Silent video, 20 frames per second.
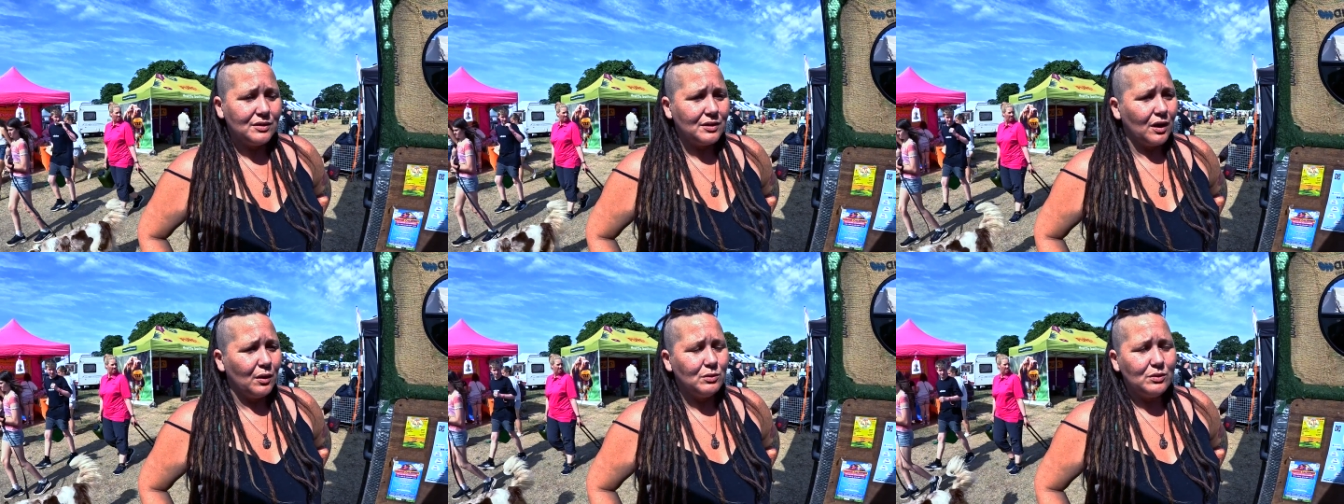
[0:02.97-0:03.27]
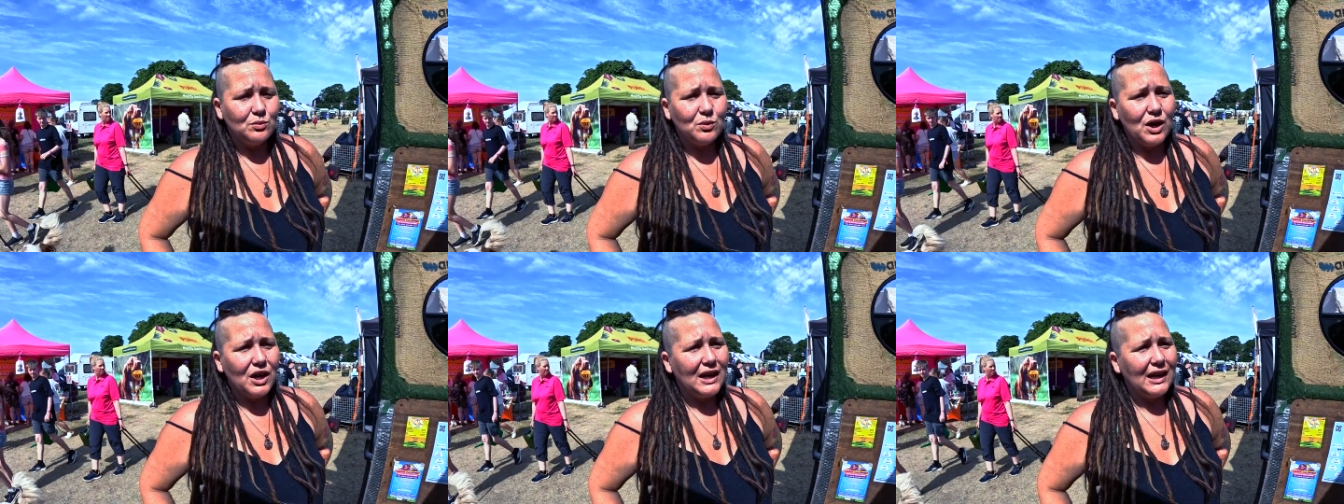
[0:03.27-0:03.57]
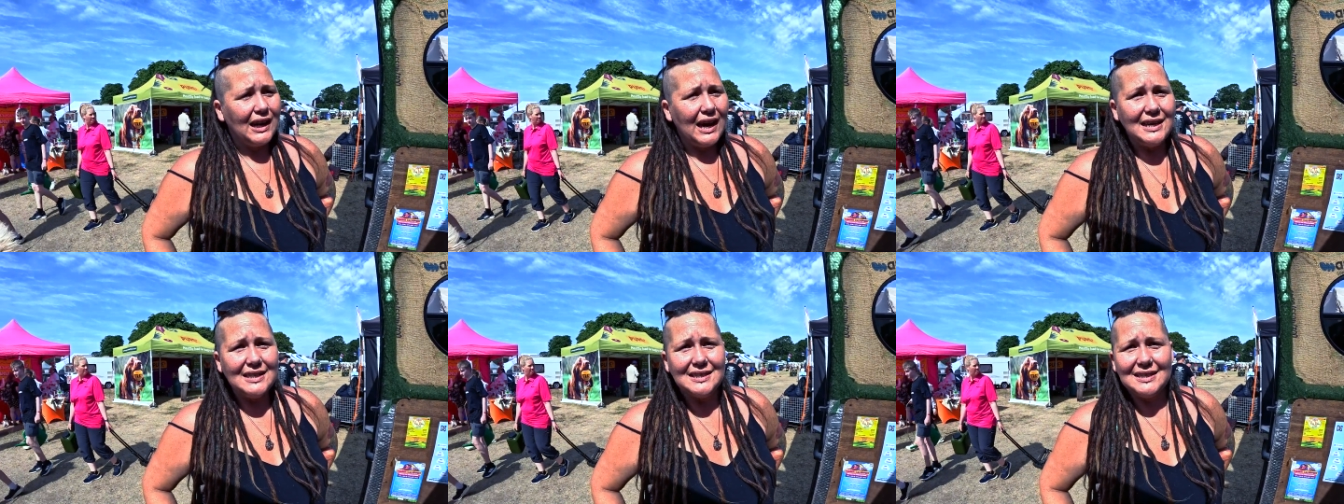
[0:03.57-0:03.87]
I was working
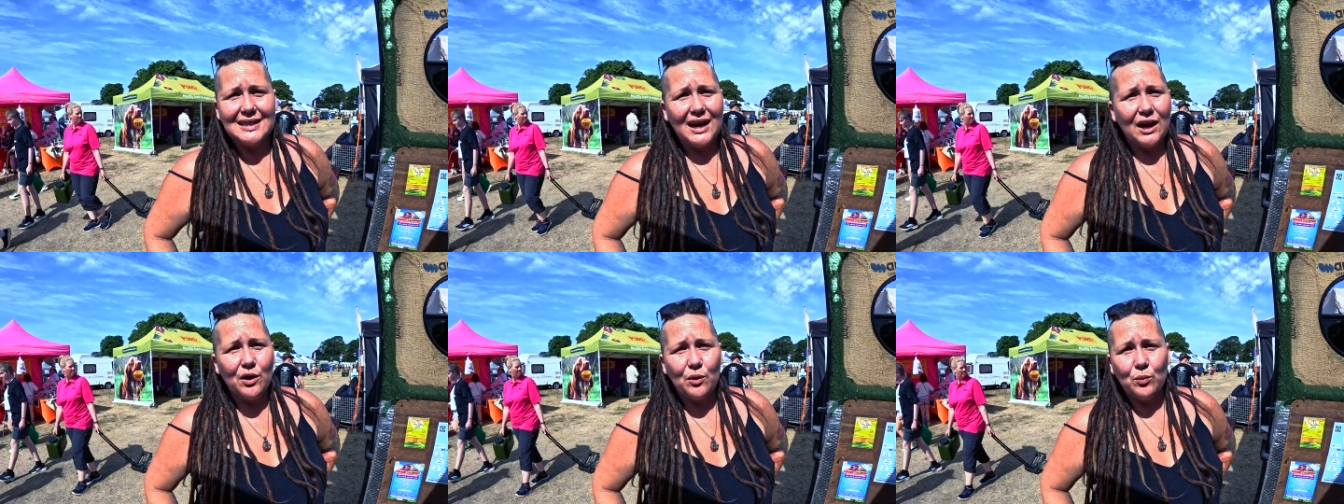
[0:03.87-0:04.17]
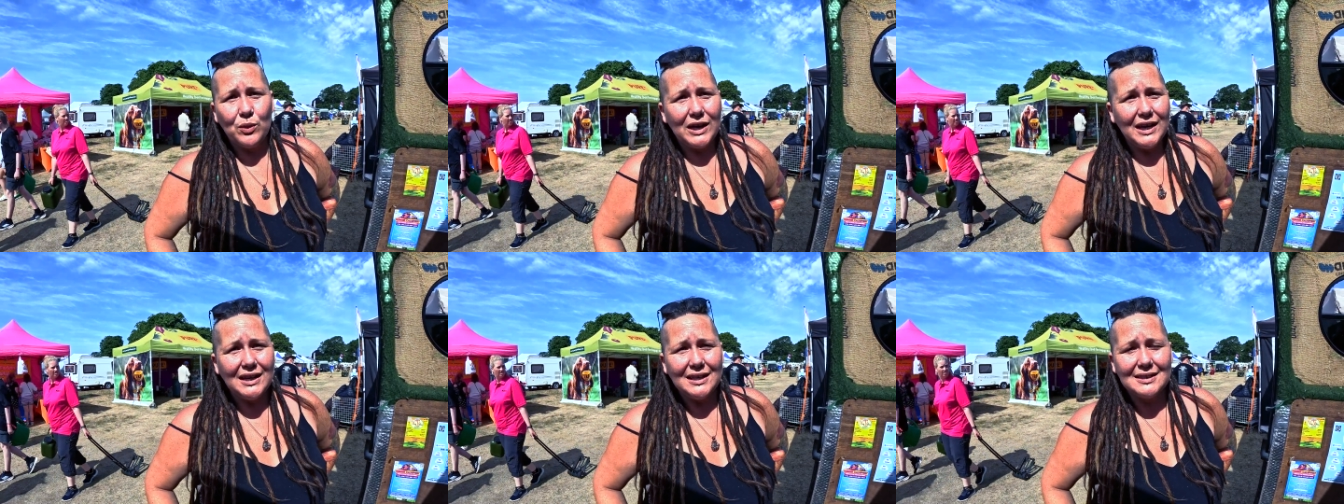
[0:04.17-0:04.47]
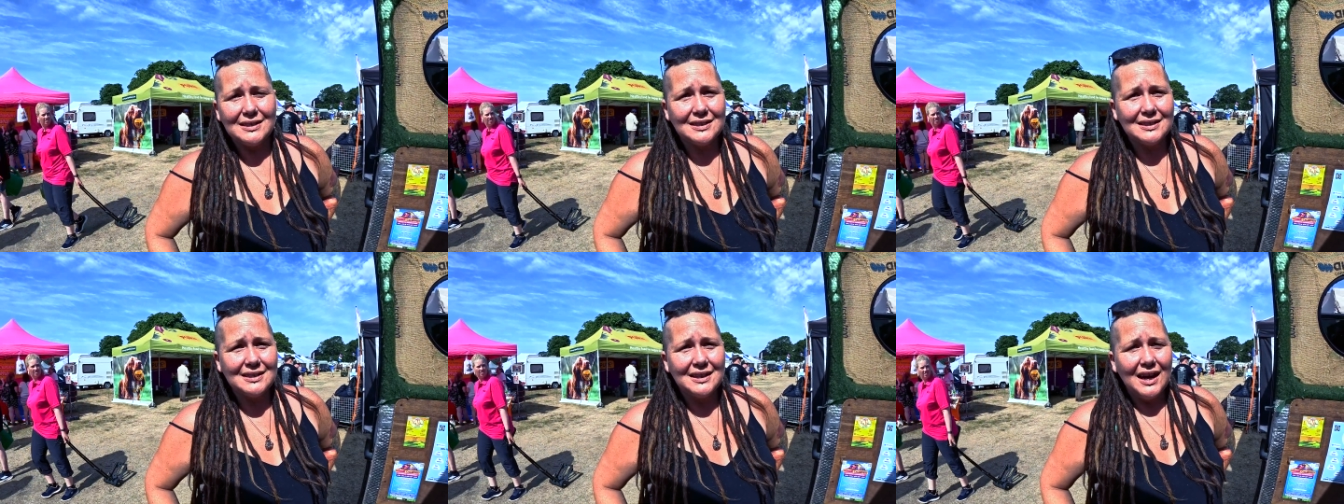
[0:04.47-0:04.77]
80-hour
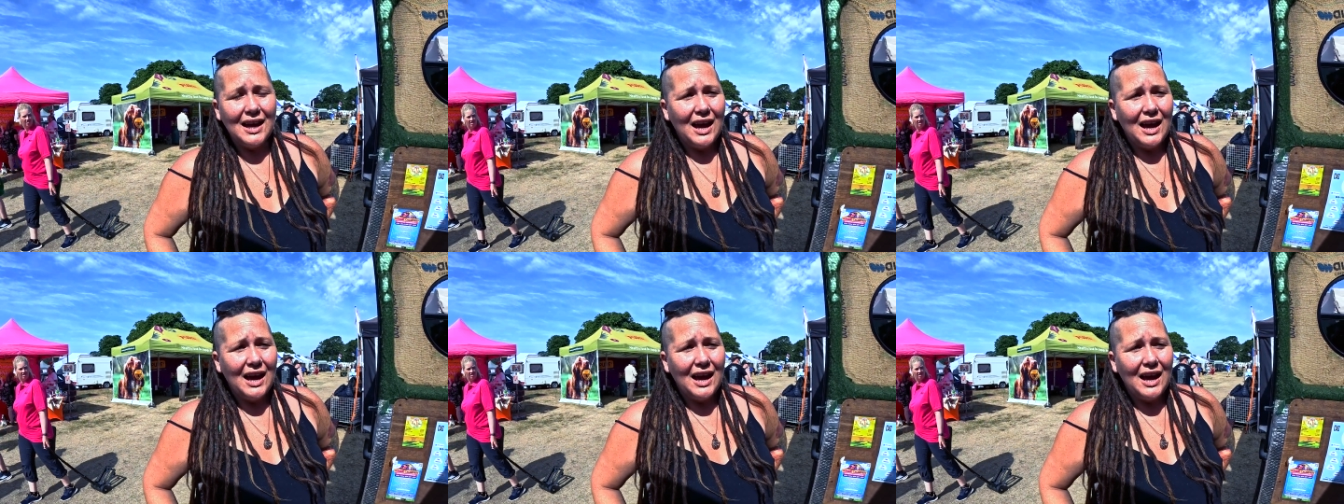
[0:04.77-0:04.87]
weeks,